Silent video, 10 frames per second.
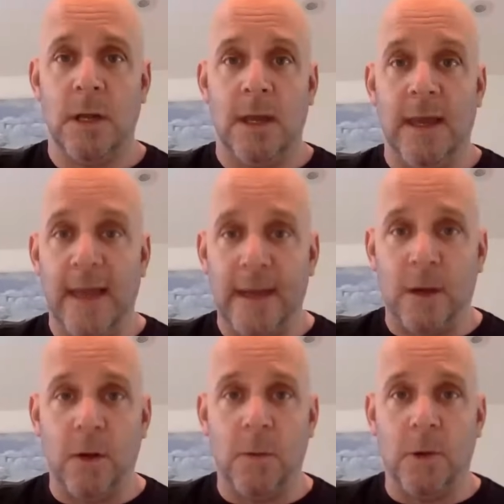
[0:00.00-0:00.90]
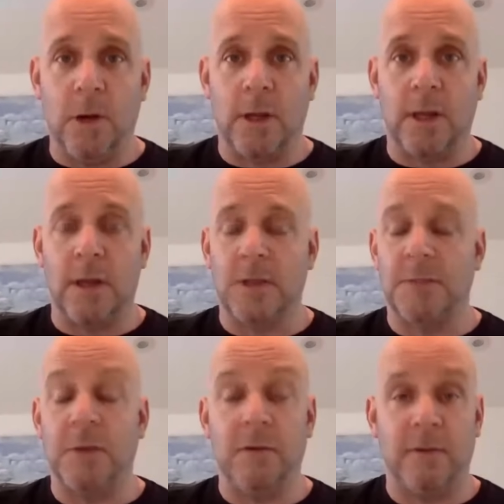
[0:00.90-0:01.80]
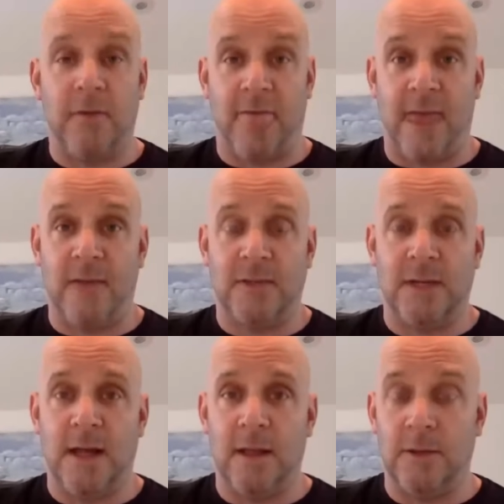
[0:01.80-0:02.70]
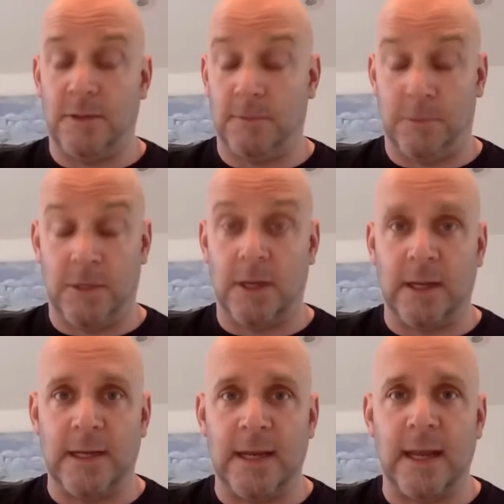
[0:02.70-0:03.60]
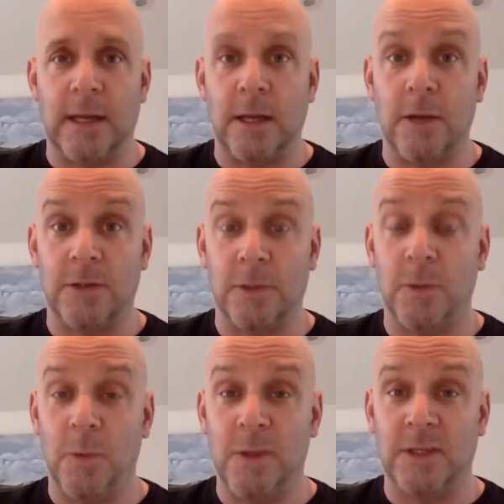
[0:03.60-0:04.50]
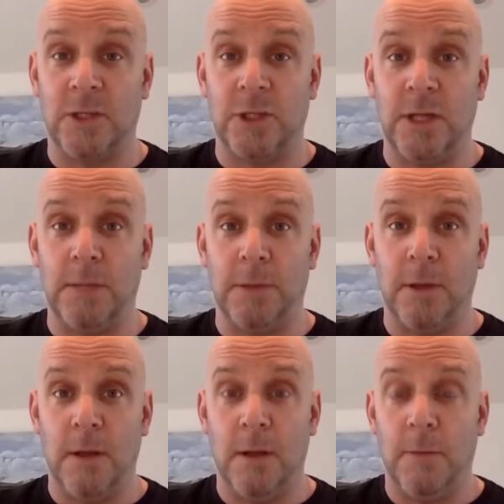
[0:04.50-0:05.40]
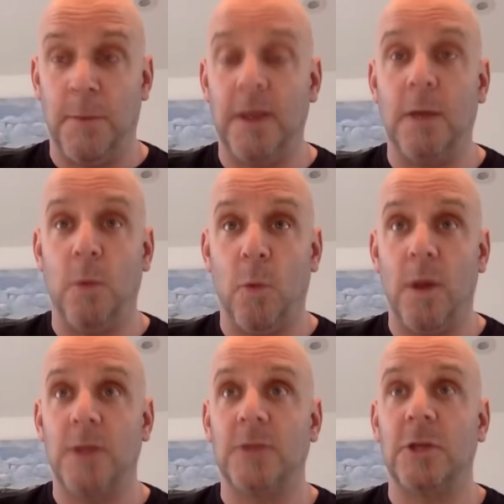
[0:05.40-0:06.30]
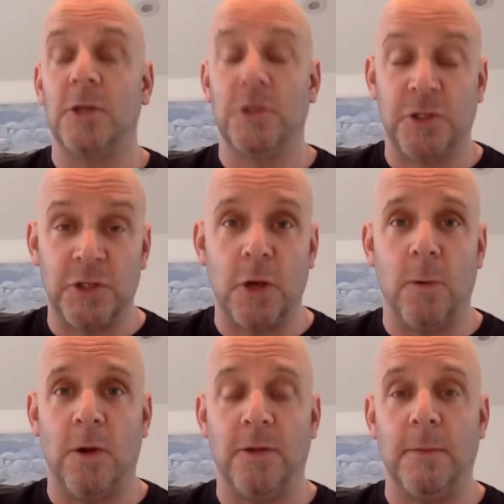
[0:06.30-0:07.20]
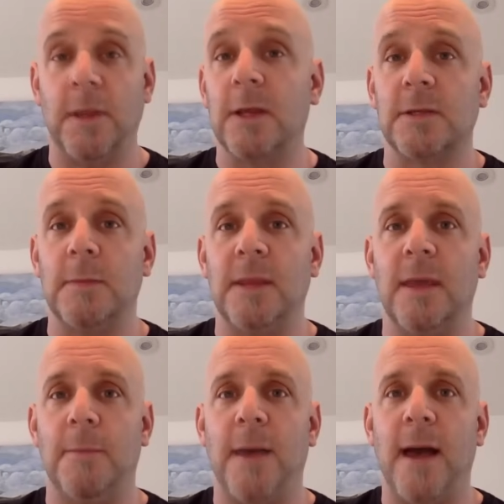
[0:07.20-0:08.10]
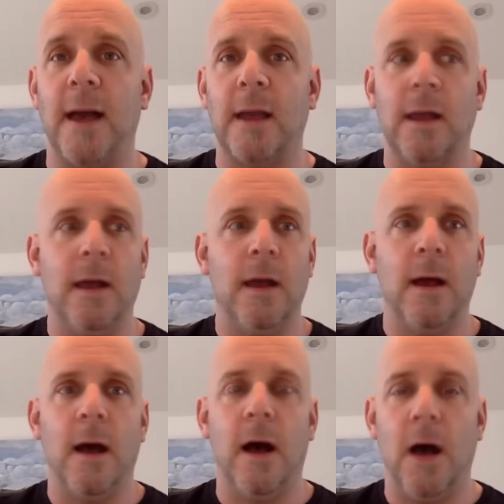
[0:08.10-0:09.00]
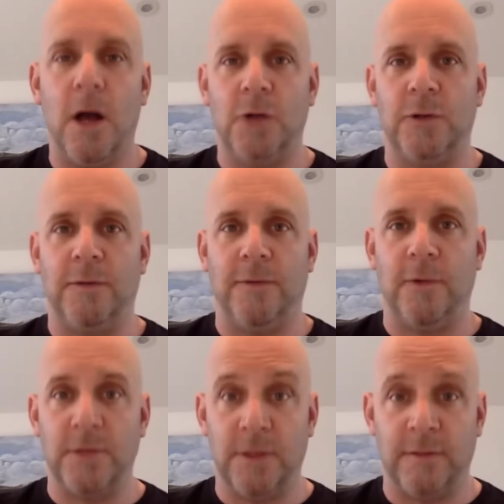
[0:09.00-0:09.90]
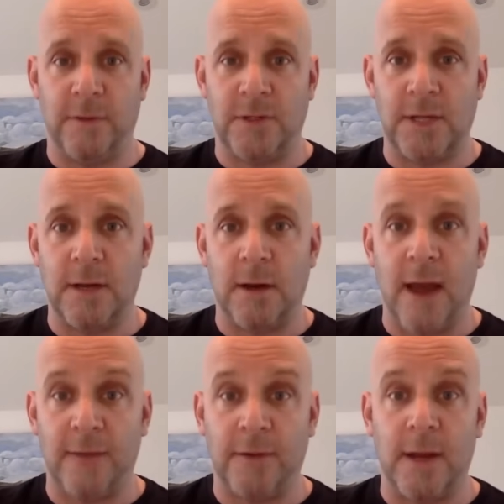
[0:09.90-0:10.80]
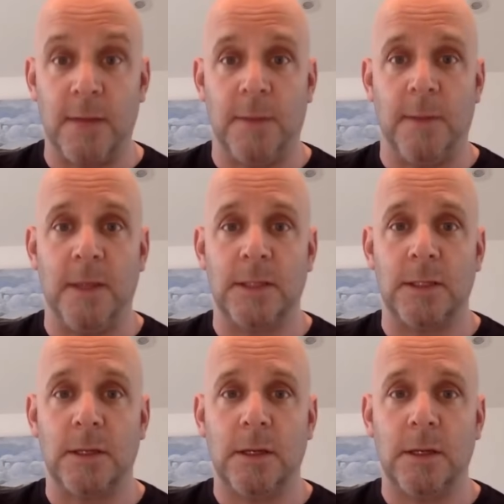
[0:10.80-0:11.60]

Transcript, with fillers: It had homework. It cost me over a thousand dollars talking a decade ago. So it wasn't cheap, but it was so worth it because I made that back a hundredfold in the first year after I implemented.